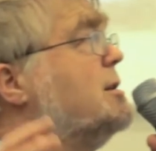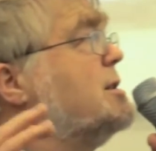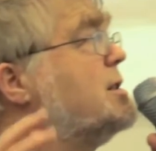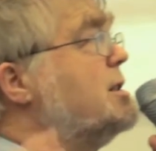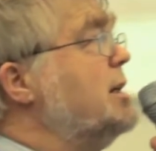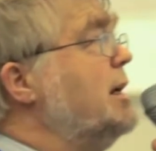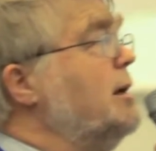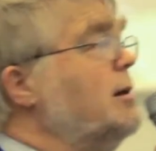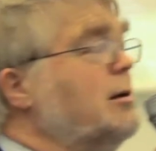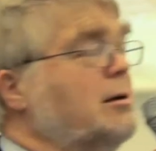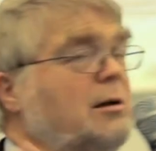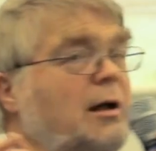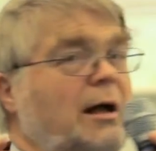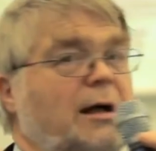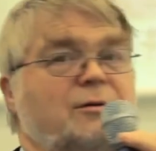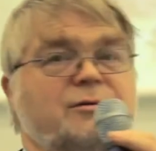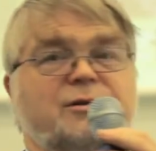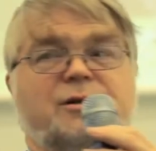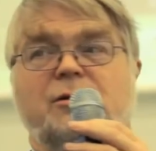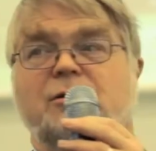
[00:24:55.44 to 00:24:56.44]
single
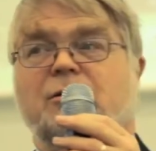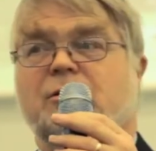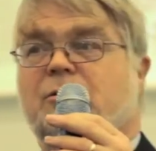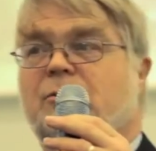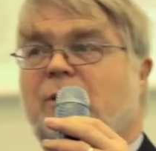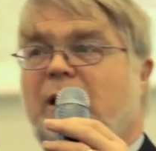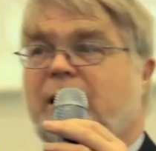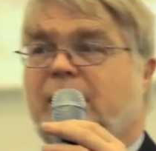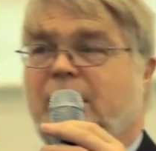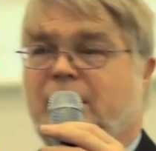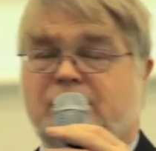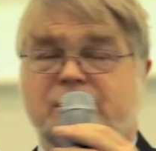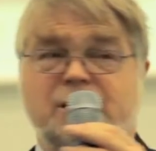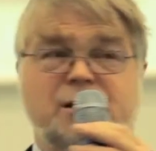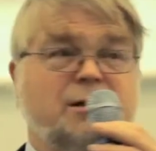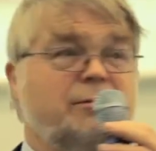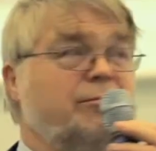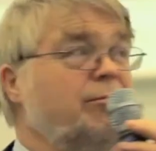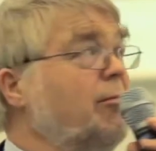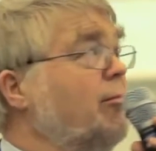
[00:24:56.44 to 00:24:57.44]
household
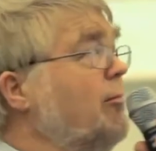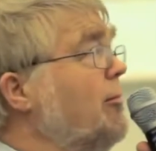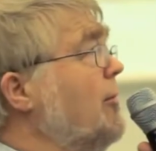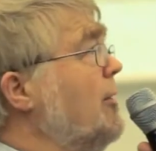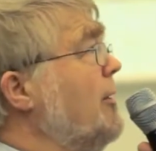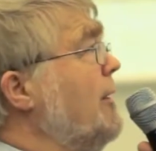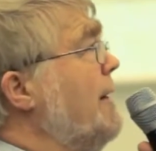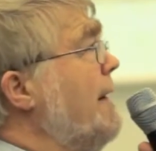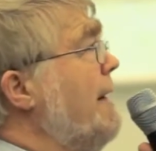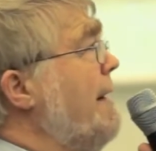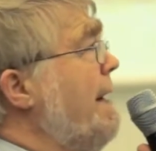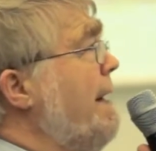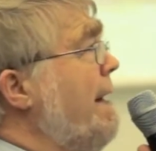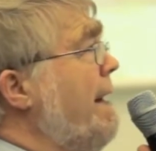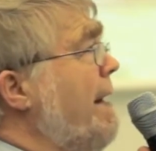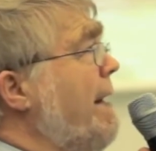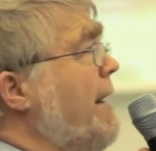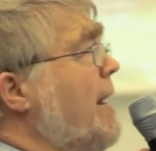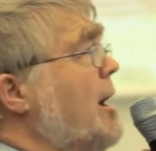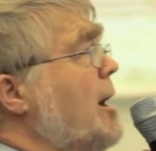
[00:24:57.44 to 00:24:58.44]
dwellings.
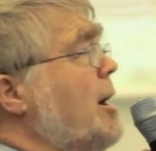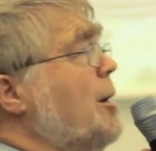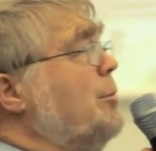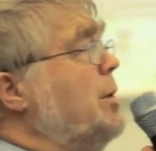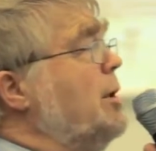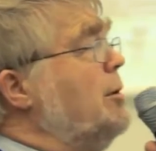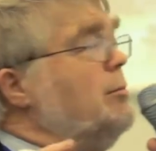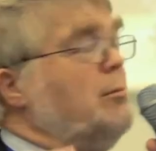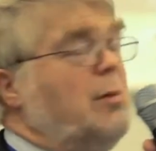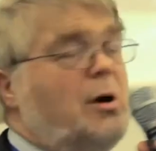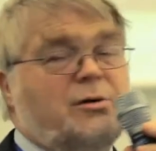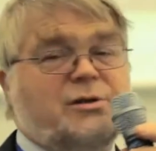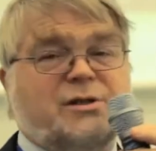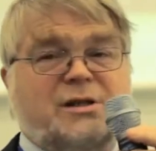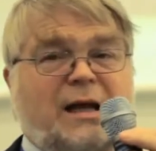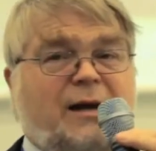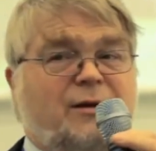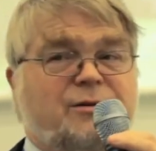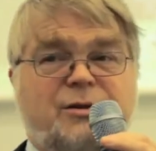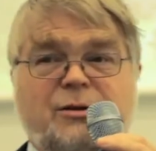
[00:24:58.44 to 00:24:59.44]
But
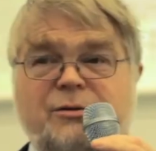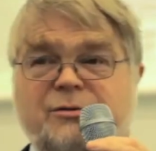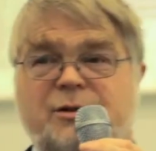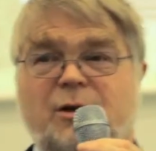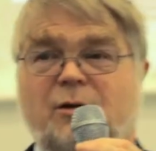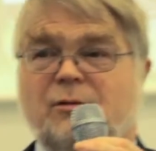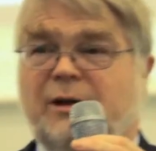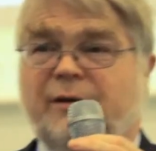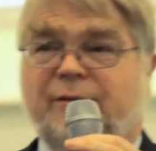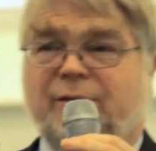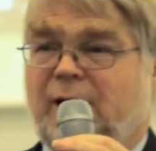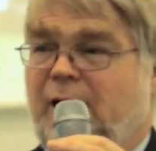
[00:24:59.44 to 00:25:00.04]
most households don't live